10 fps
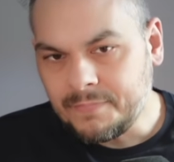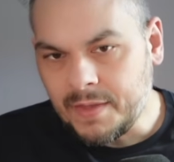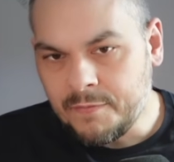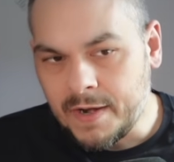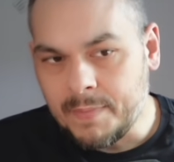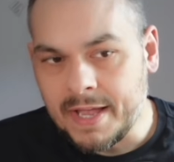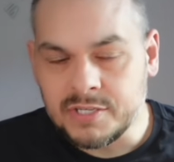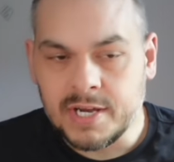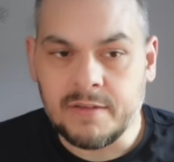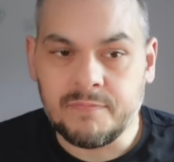
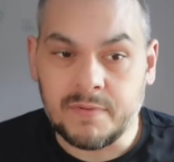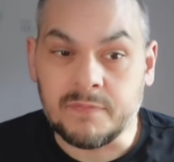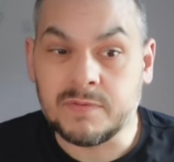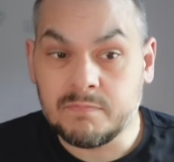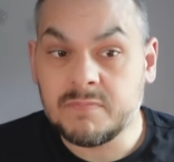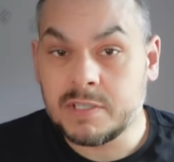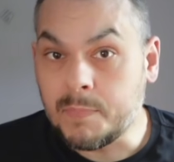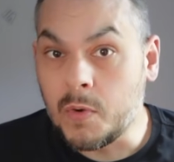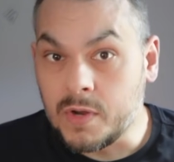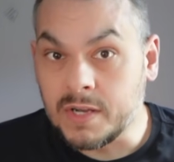Fenerbahce have
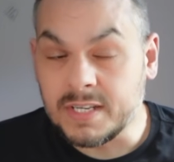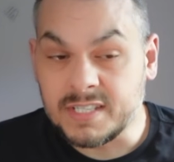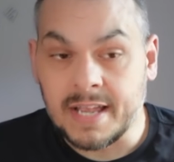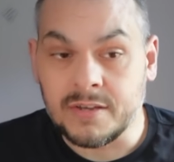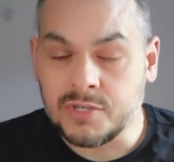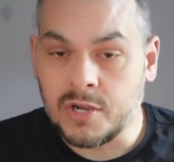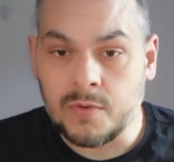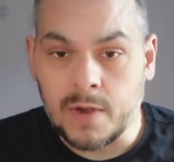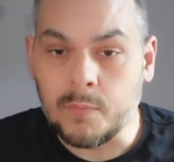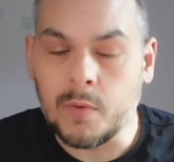spoken to Sancho
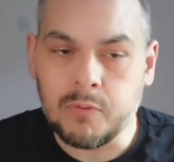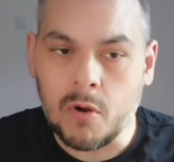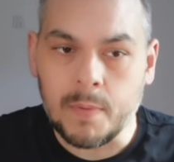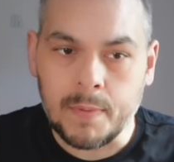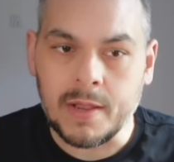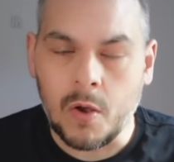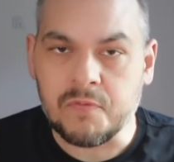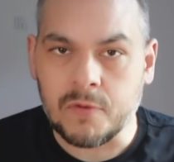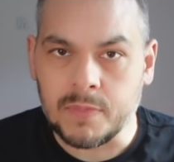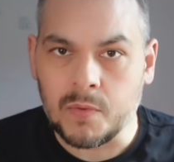and will probably
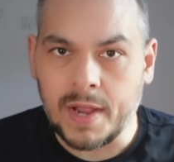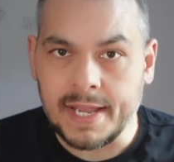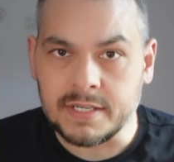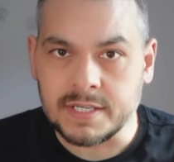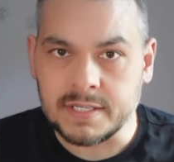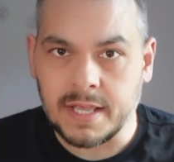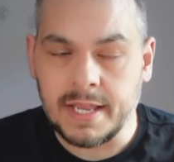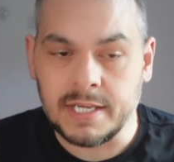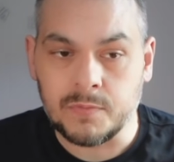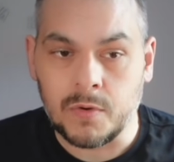offer him the wages that
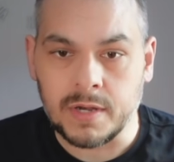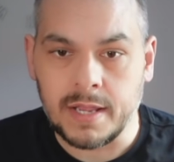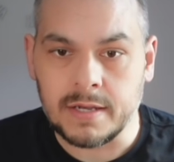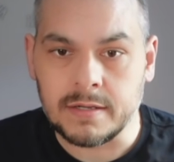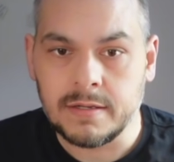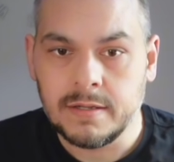he's wanting.